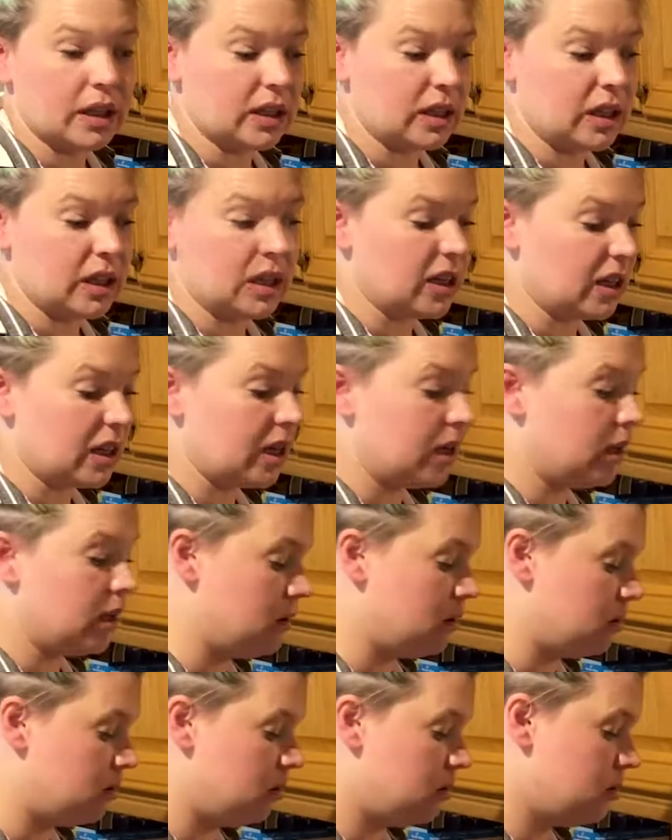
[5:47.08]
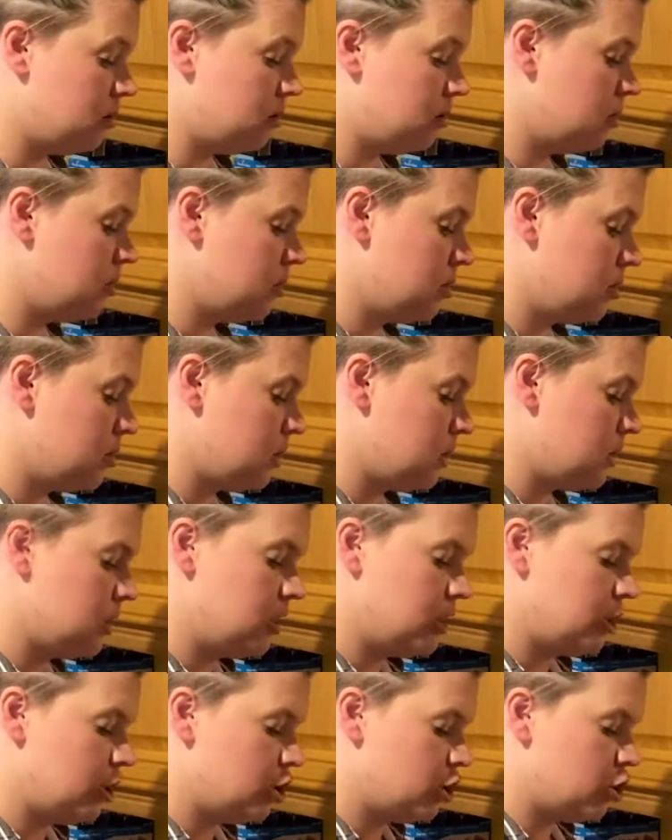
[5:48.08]
then you can get your
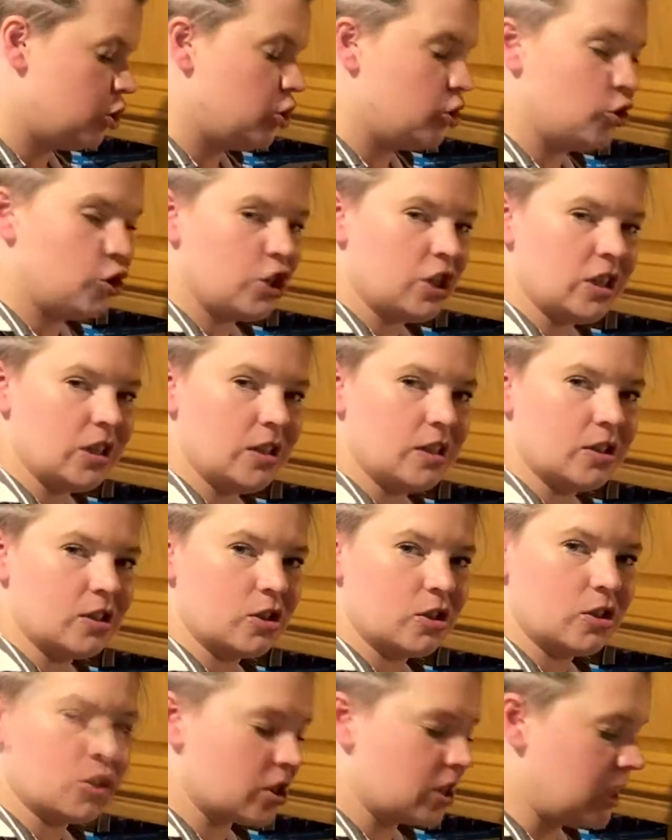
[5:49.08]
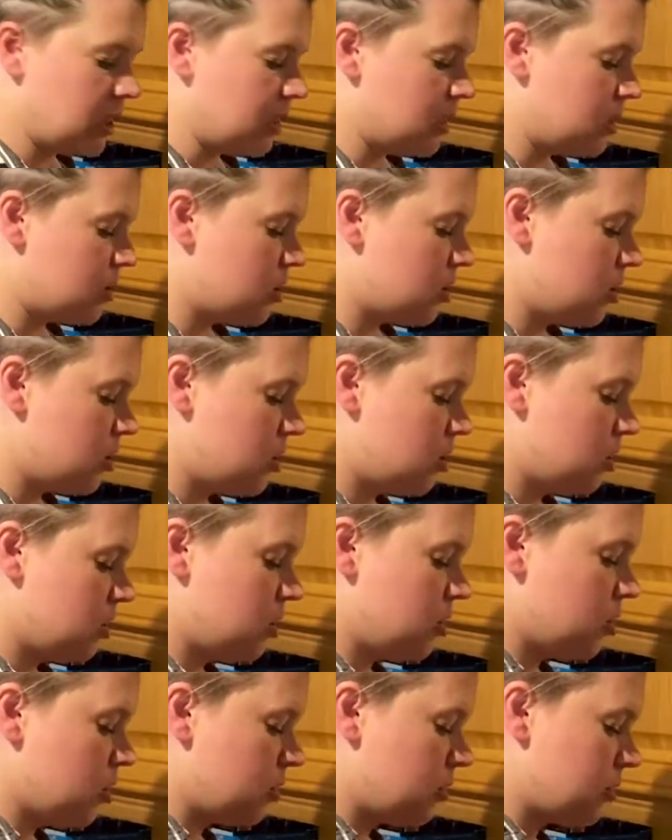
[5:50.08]
cheese tortillas
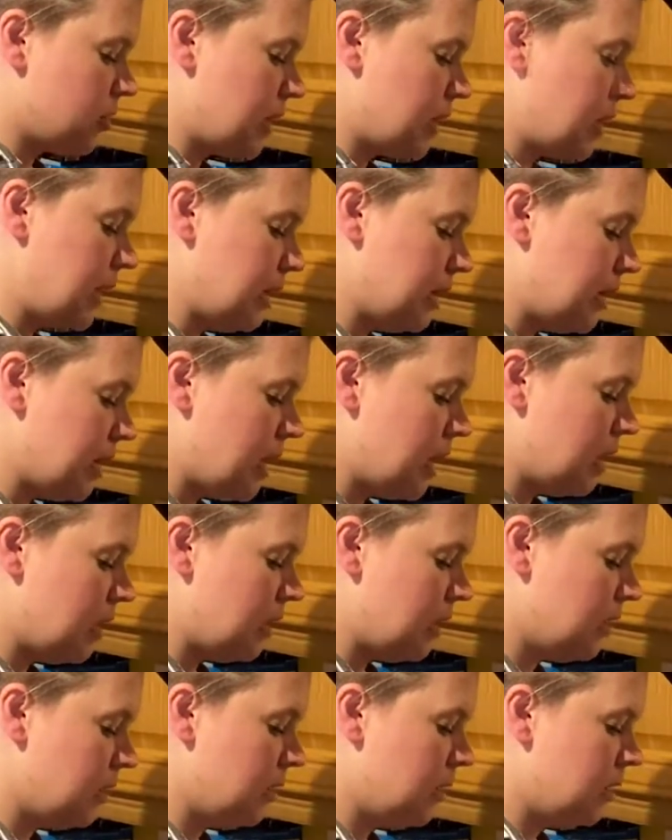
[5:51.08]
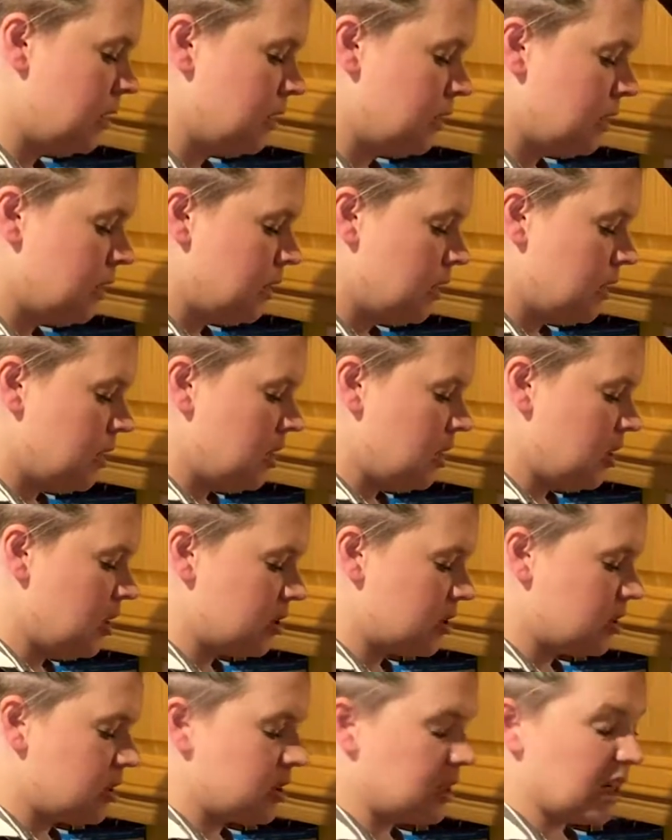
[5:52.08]
stuck right in there, or
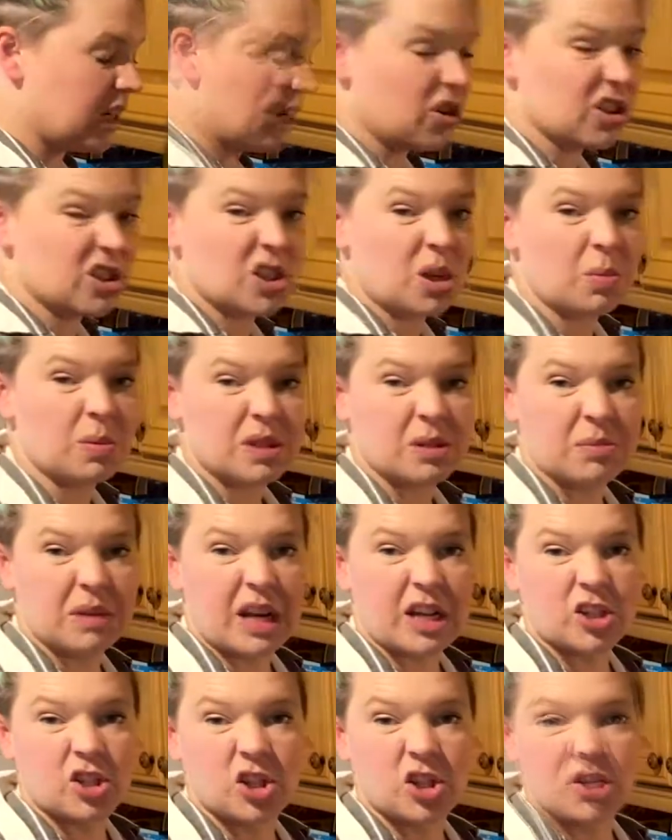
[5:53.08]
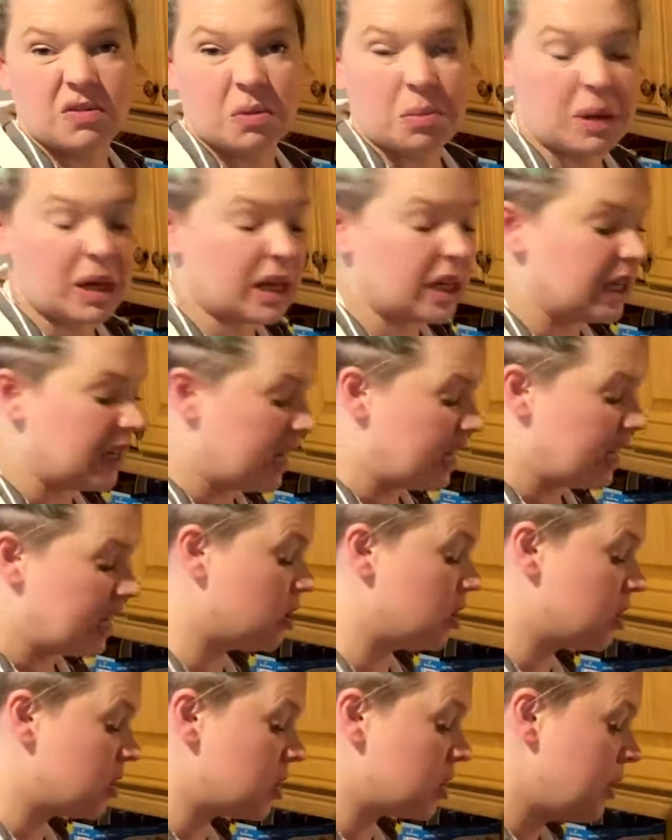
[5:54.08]
stick it on the top of some nachos if you're making
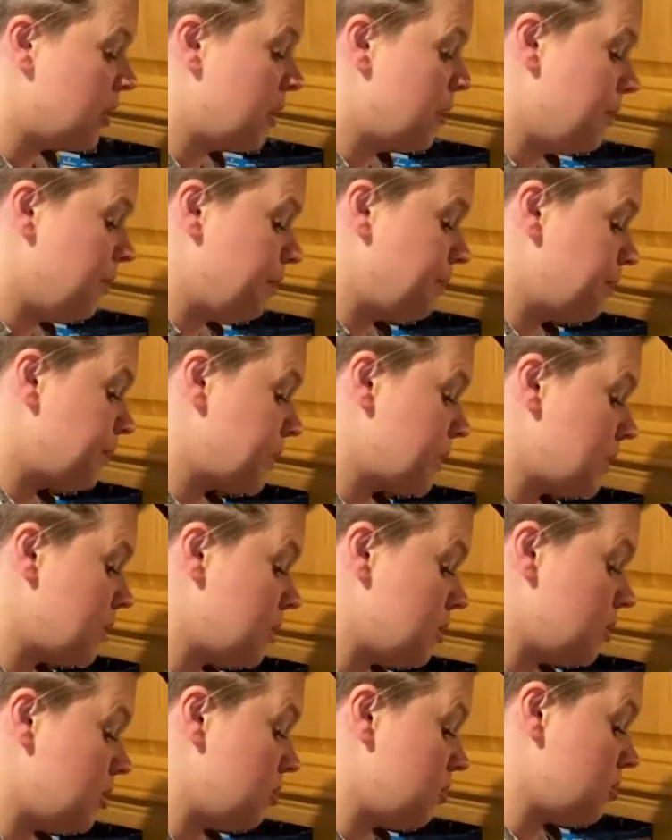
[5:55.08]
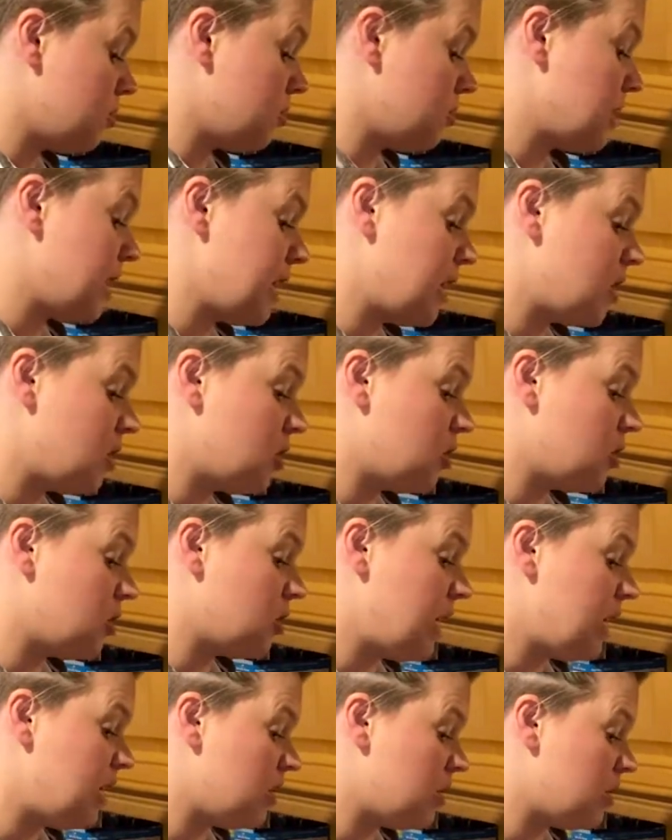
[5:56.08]
nachos. So just let it cook
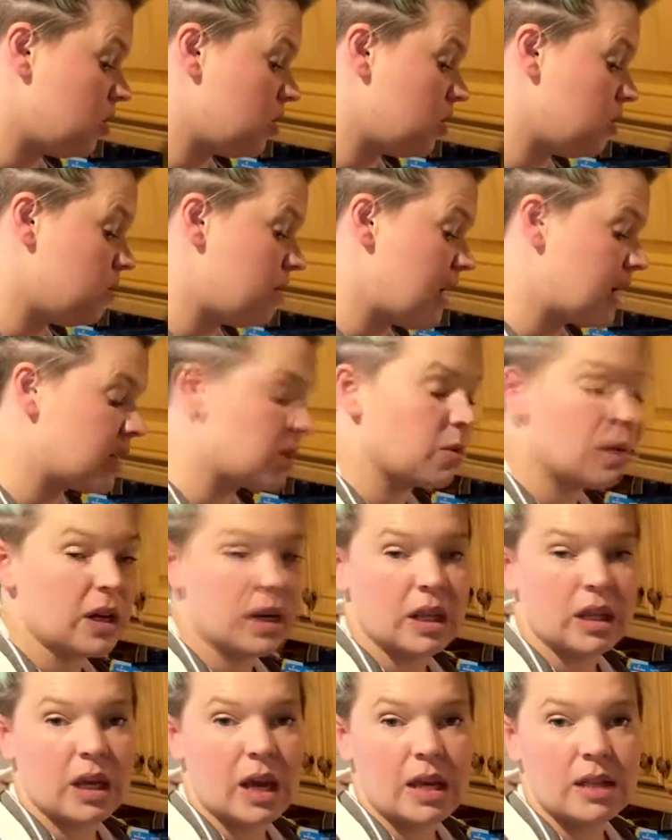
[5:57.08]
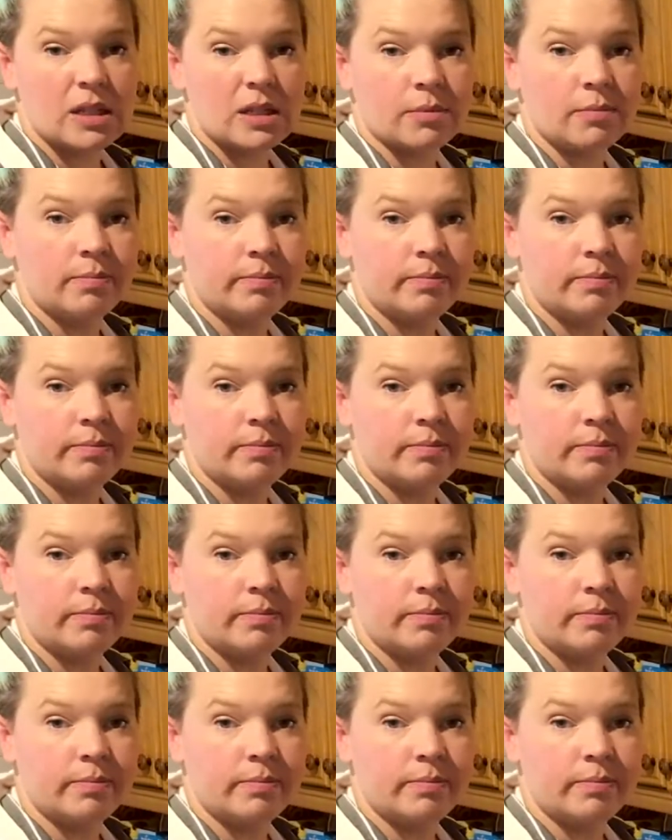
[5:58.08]
away and we'll come back to it in the end.